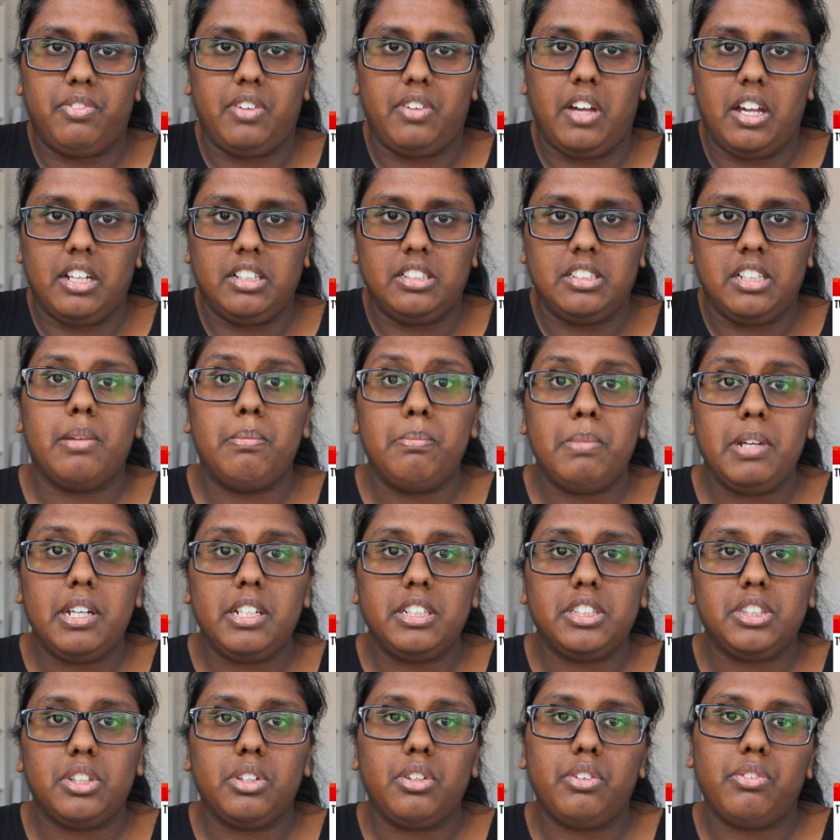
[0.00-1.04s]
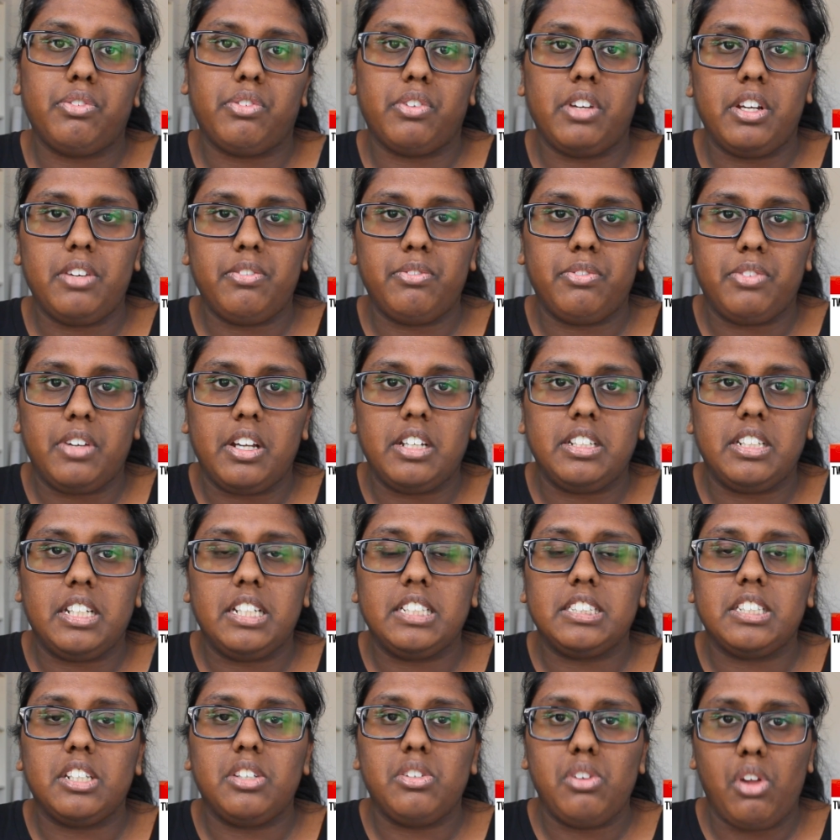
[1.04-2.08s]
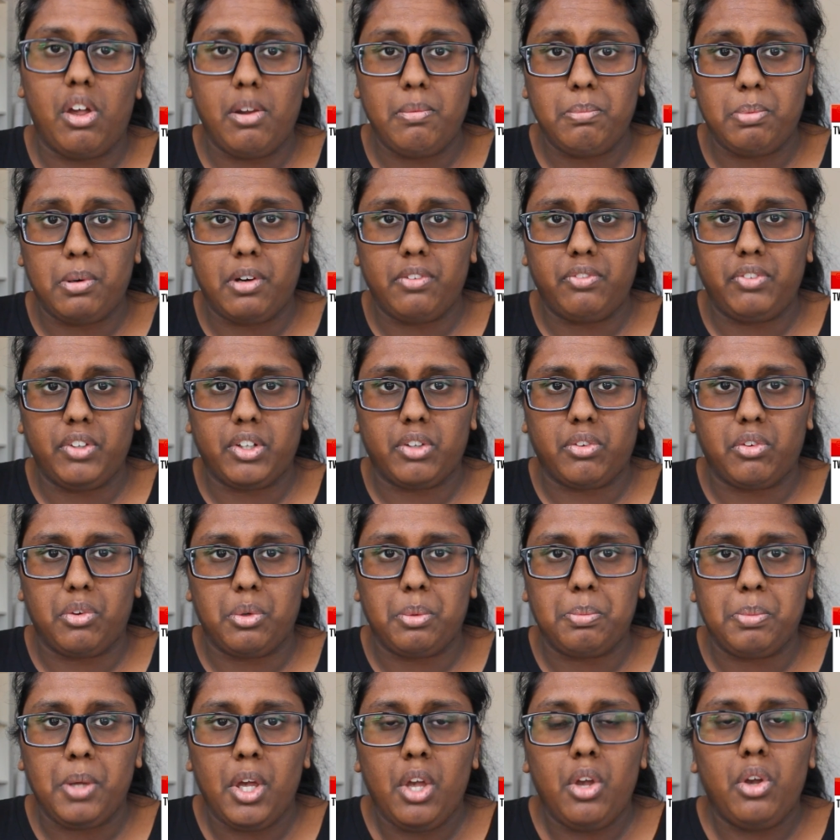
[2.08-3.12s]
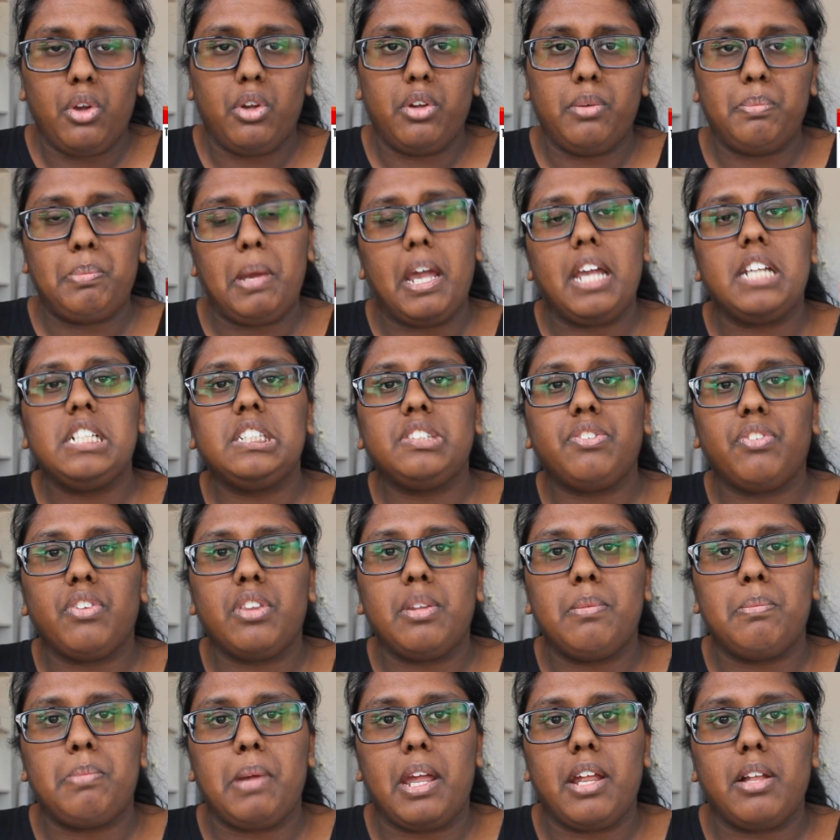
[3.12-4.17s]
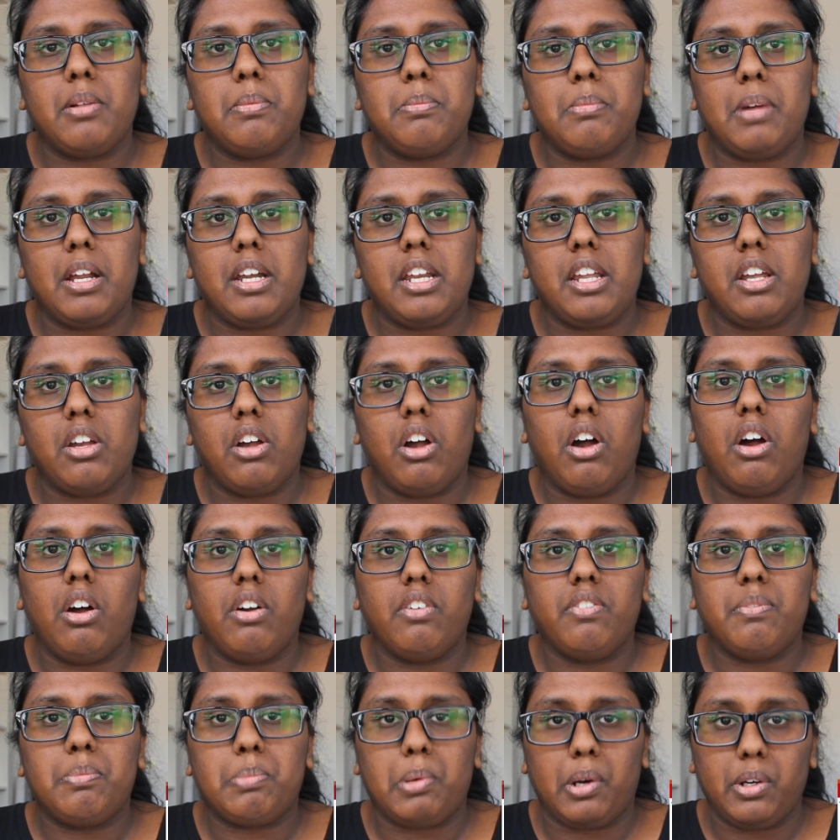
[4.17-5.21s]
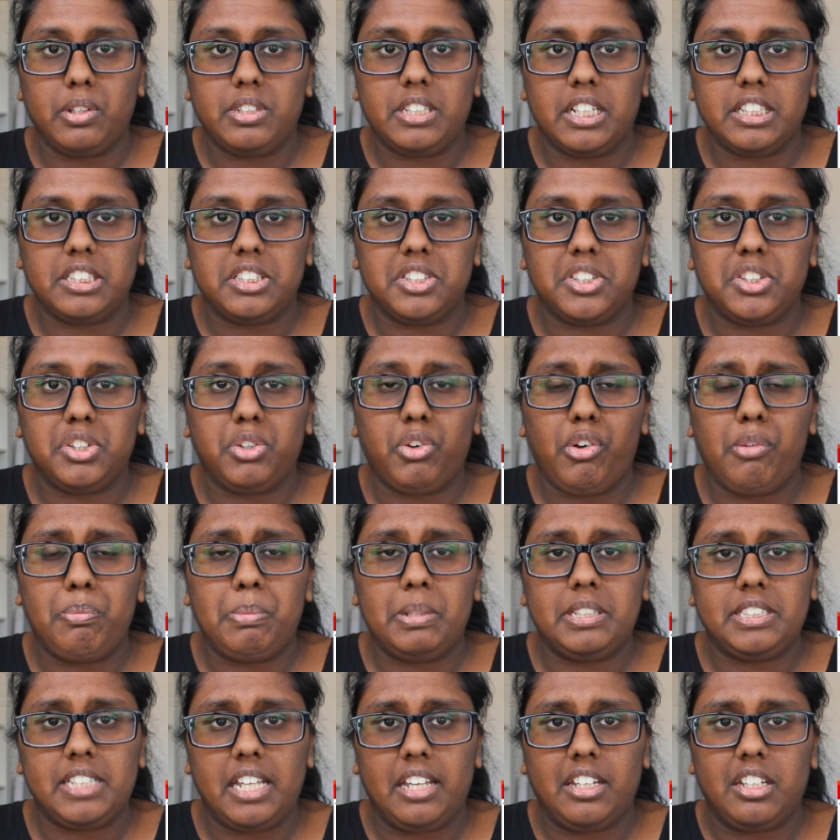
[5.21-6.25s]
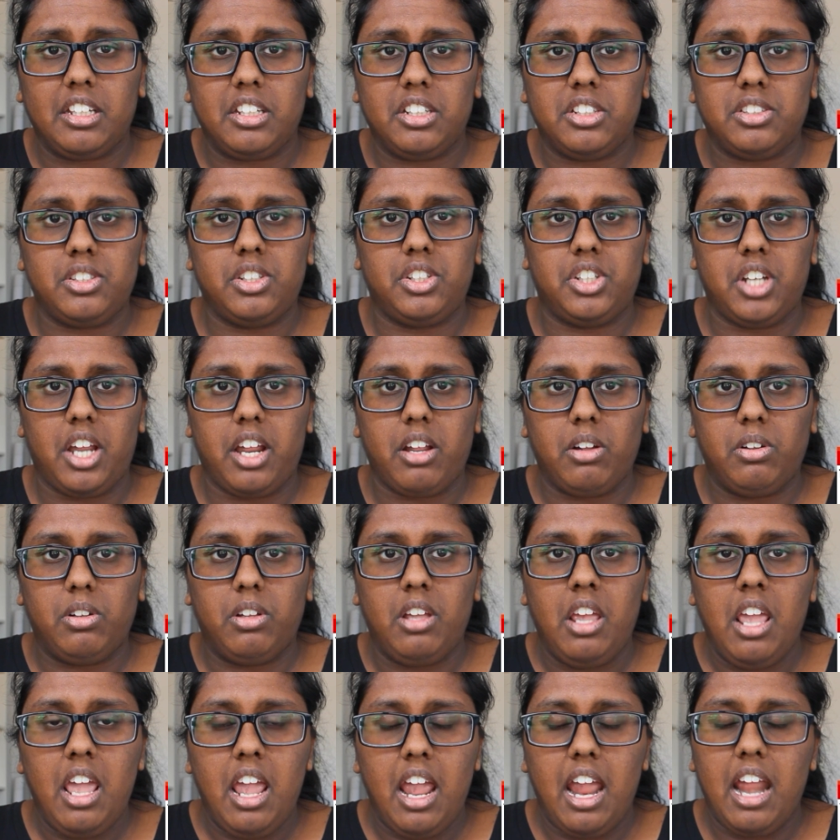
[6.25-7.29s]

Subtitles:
Fund. The Minnesota Freedom Fund is a non-profit group who pays for the bail money of protesters who have been taken into jail,